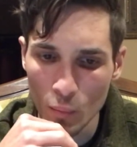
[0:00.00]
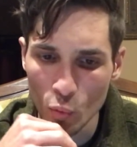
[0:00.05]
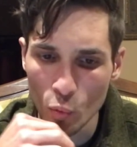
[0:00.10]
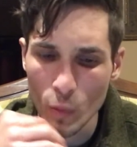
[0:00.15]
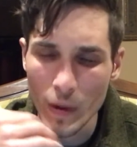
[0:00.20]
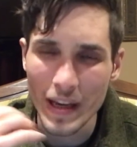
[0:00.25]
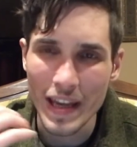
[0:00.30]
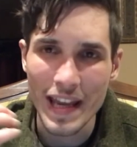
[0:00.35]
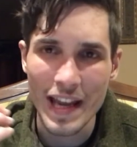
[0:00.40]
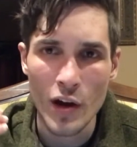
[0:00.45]

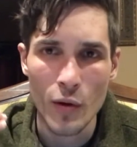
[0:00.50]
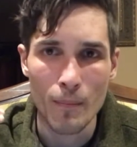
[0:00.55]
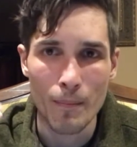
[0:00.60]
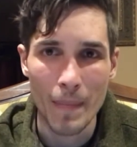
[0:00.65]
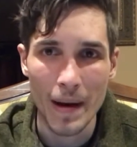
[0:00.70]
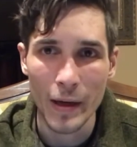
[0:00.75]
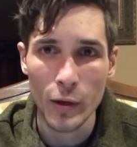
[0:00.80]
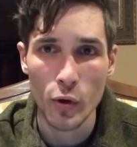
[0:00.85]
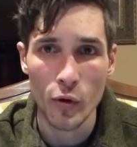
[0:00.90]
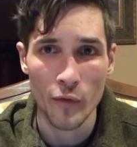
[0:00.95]
Ringing out
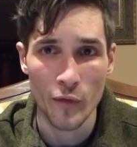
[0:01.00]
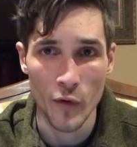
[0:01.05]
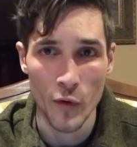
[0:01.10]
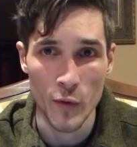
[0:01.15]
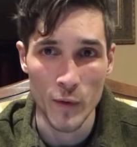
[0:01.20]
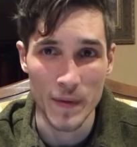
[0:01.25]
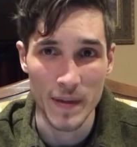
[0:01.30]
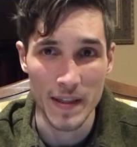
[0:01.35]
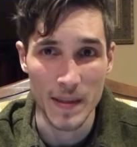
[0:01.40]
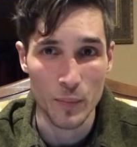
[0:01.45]

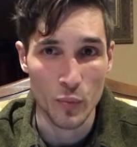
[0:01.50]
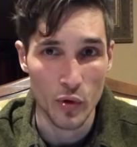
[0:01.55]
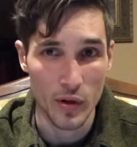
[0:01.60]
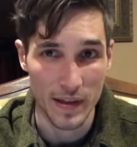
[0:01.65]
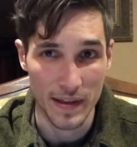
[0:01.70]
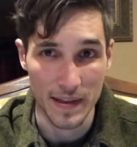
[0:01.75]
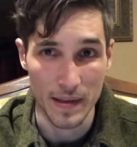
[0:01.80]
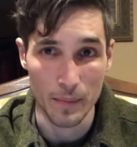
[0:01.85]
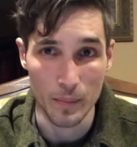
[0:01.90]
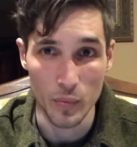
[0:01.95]
microphones is
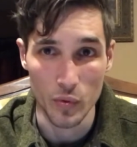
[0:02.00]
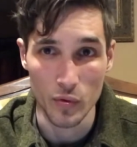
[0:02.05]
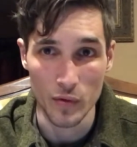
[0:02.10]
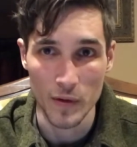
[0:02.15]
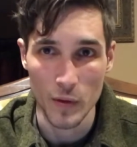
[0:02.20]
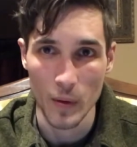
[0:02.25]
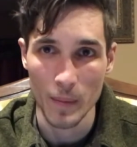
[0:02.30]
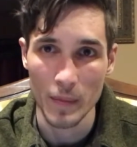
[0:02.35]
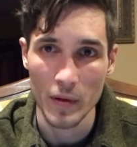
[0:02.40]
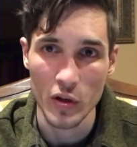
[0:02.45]
pretty simple,
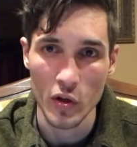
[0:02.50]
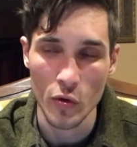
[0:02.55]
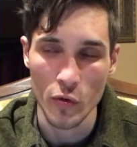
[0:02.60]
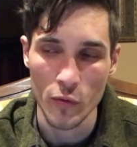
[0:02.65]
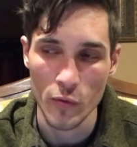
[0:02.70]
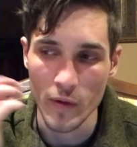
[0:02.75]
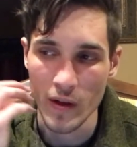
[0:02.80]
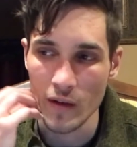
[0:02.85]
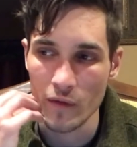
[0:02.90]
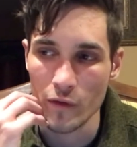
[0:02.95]
so I'm going to go
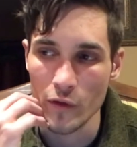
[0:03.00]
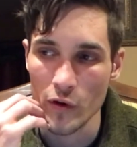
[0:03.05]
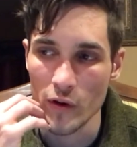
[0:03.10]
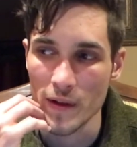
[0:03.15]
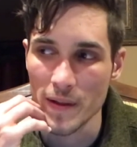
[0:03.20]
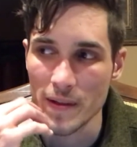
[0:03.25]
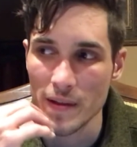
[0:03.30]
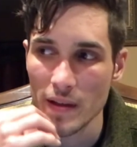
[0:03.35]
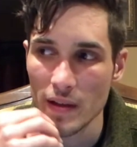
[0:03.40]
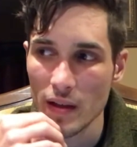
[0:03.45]
through that
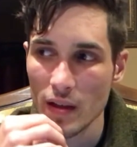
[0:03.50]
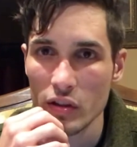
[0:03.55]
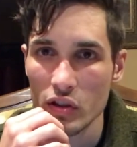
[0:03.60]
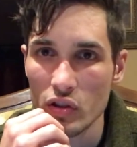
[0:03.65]
first.